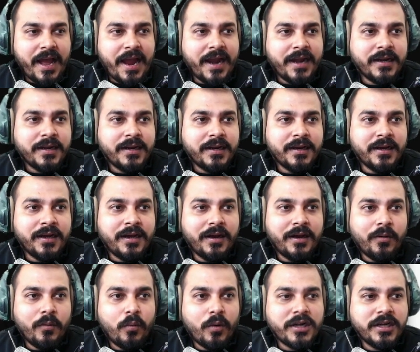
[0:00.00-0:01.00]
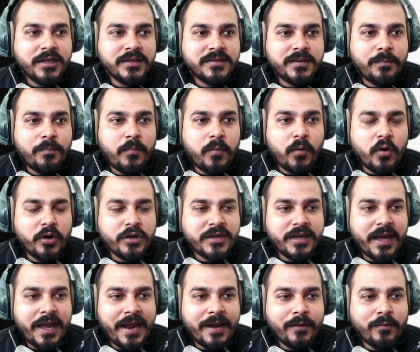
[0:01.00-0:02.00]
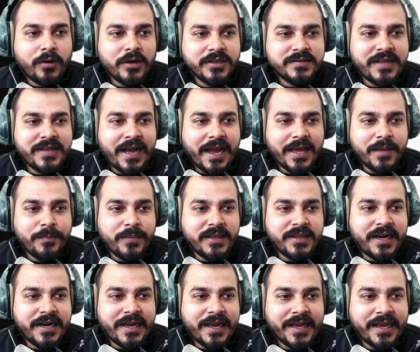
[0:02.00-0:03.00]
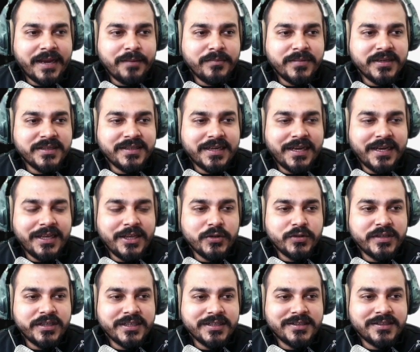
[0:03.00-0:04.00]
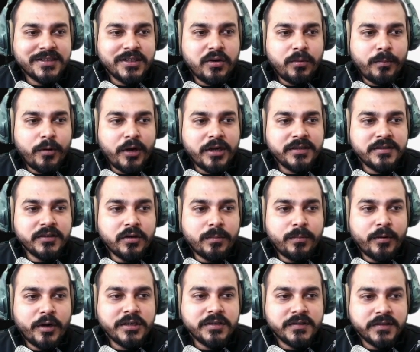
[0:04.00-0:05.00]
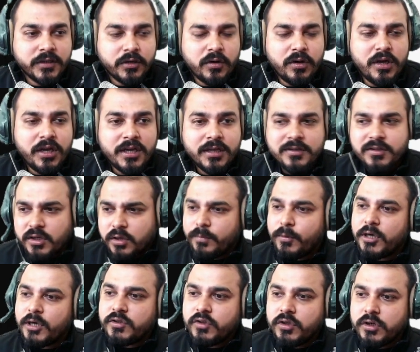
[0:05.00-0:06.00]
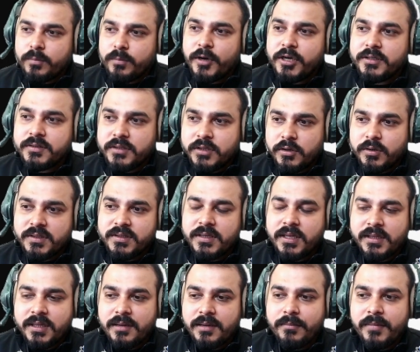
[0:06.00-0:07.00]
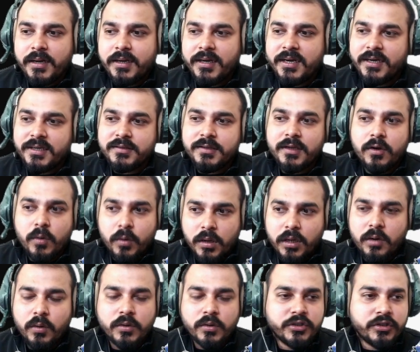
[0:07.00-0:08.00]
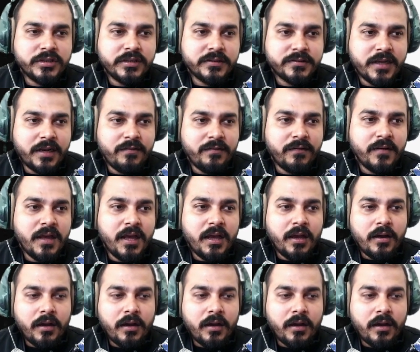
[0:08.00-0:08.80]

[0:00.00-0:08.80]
And what is the port and what is the IP that I can basically use? It is 0.0.0. 0.0.0 is nothing but it is the local host itself.